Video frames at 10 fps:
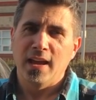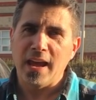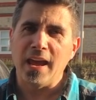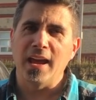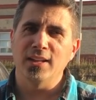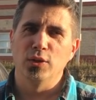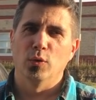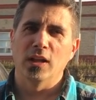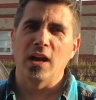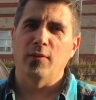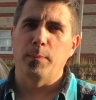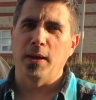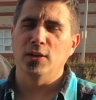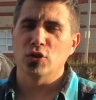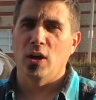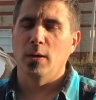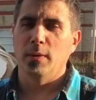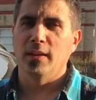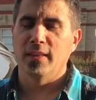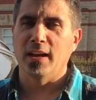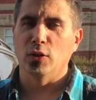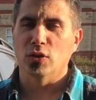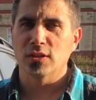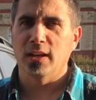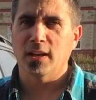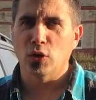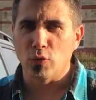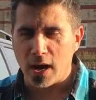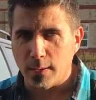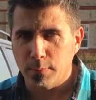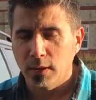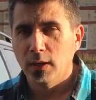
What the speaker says: and you will have a paint job that looks like crap.